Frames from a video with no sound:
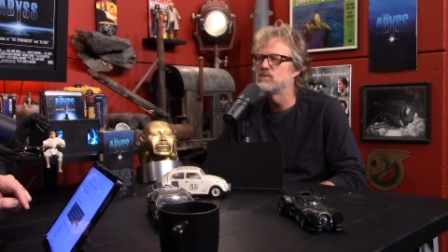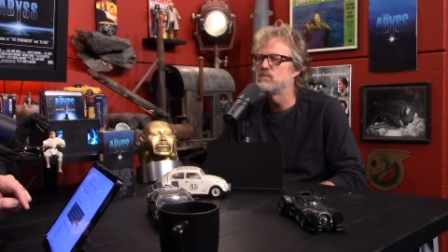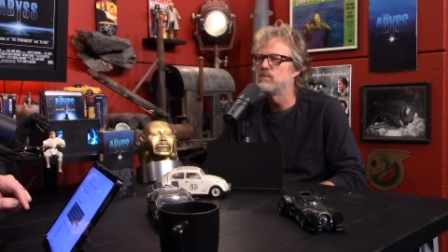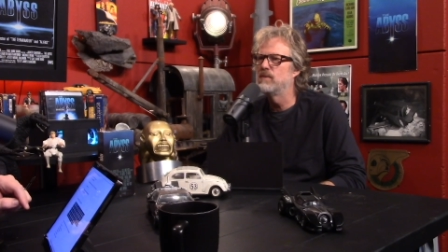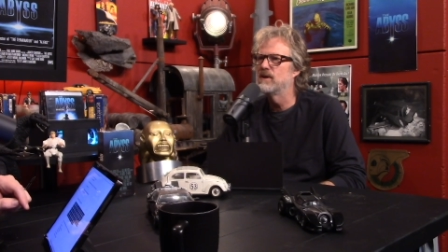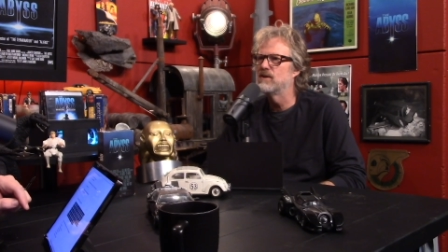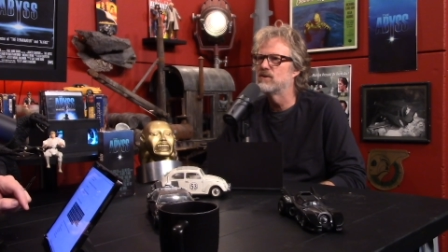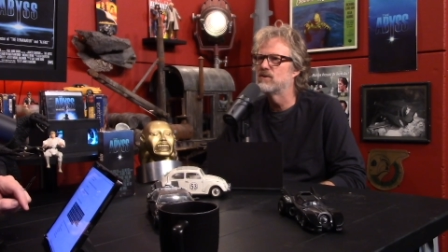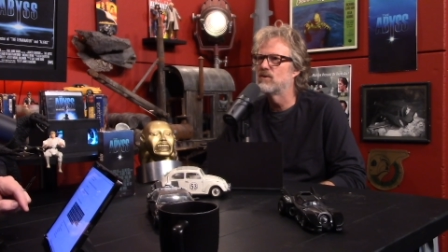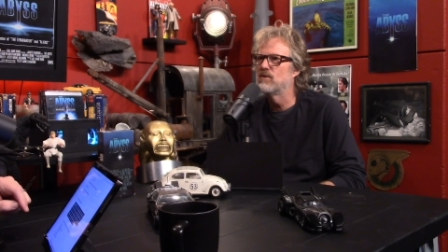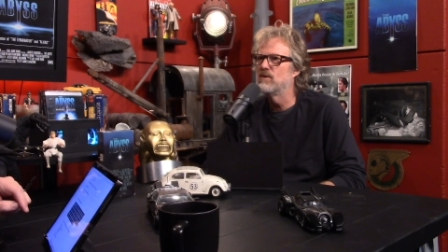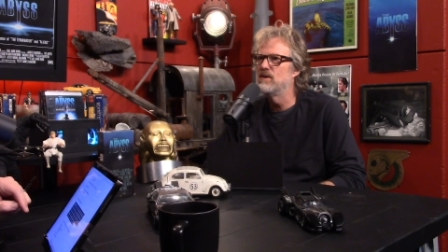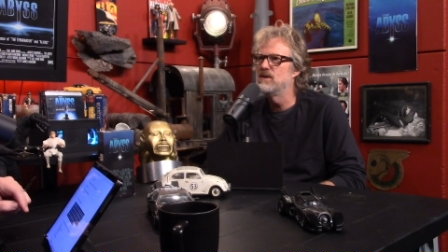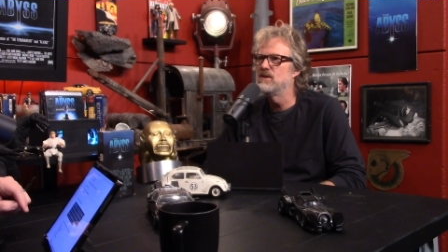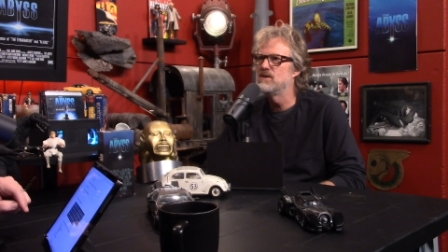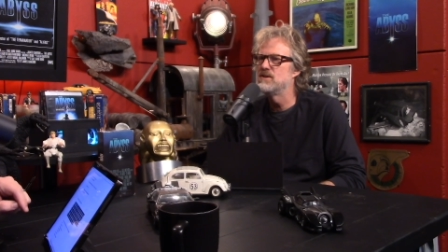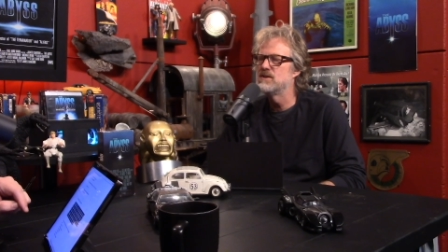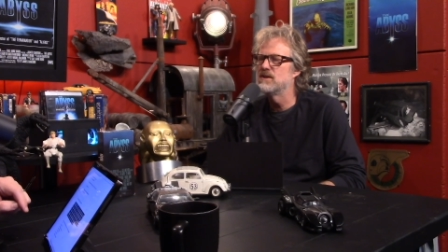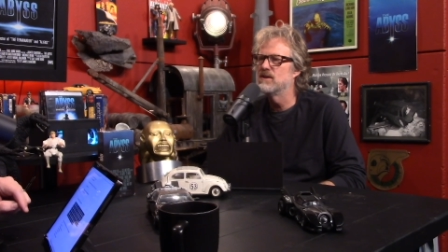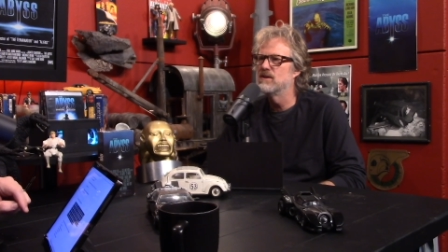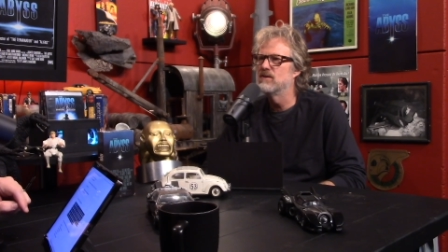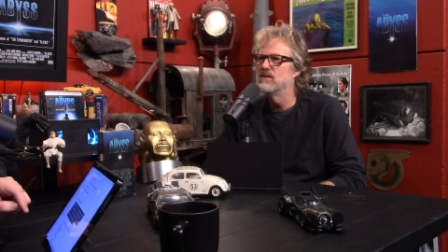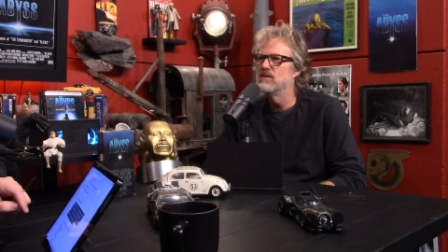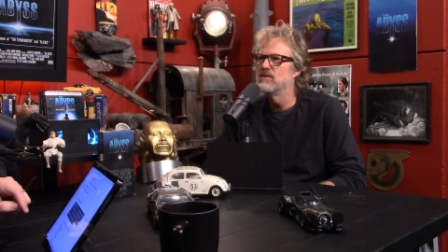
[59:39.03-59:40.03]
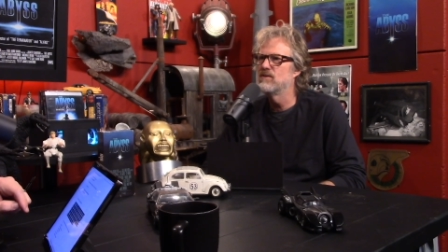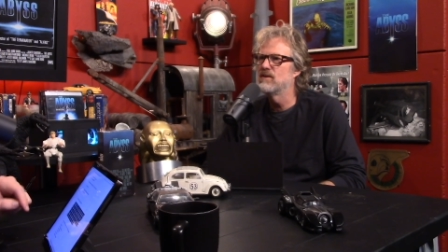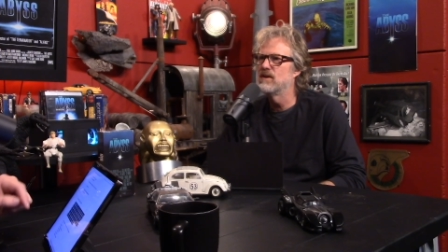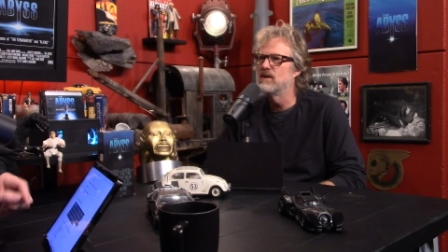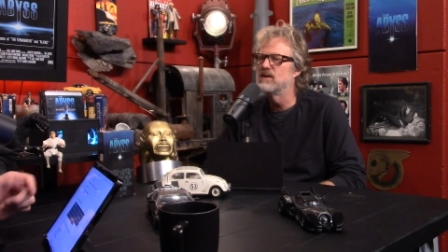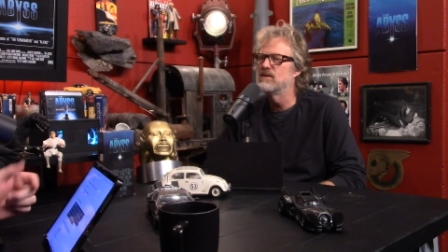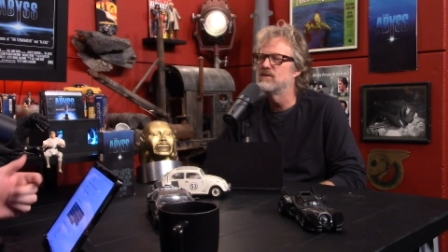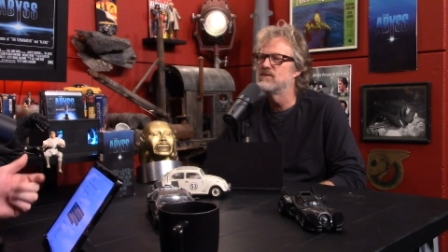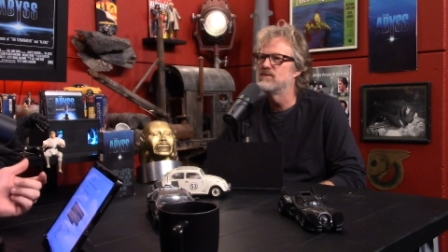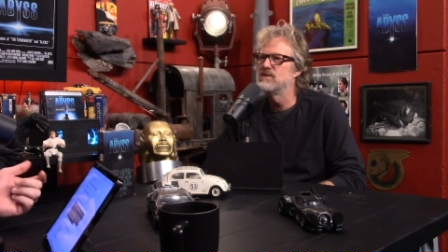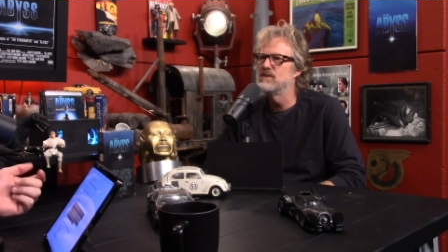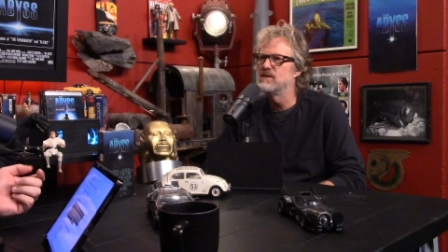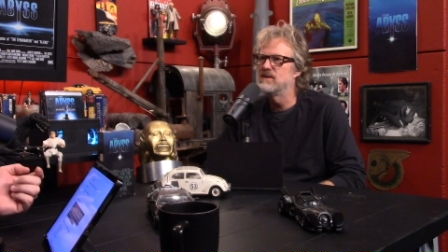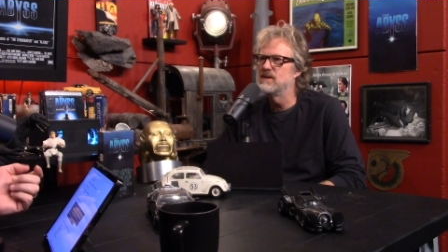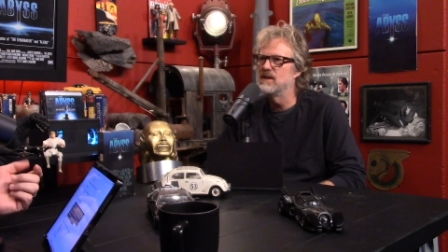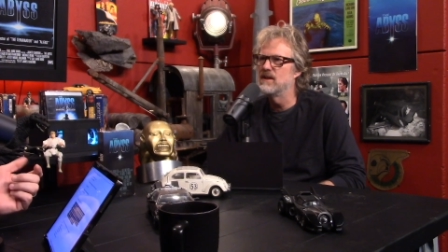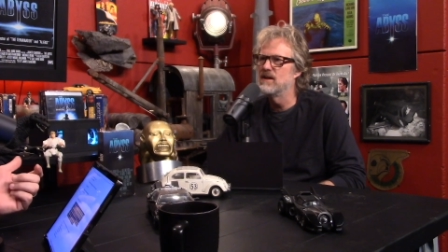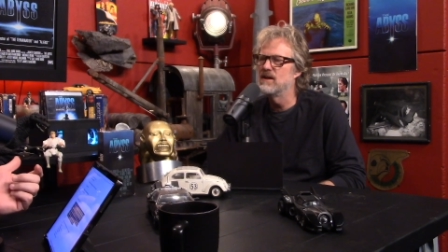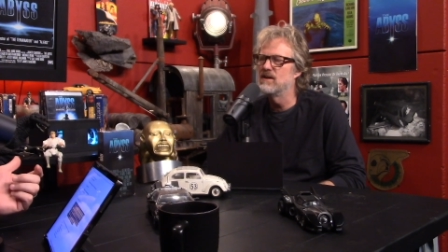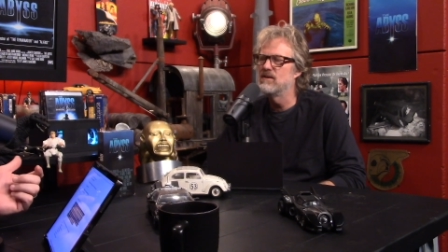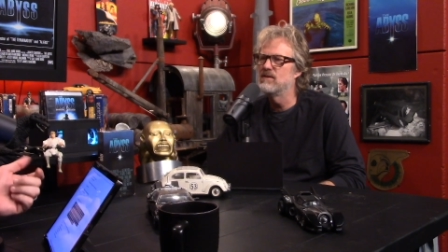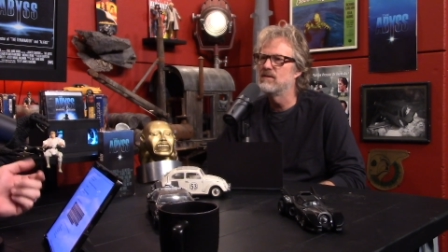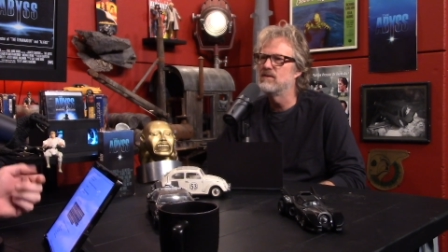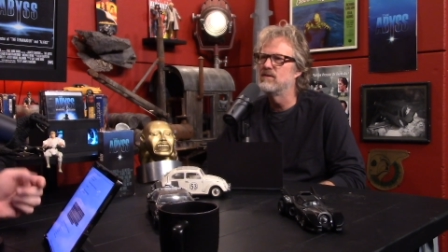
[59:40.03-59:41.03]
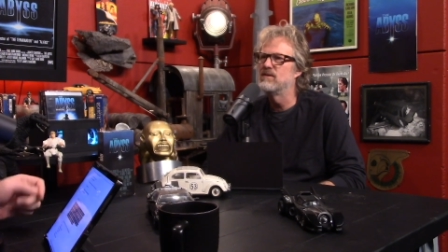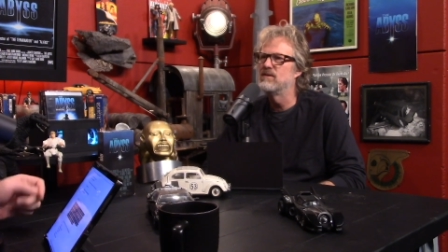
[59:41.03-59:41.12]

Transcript: big screen show. This is like sit down and.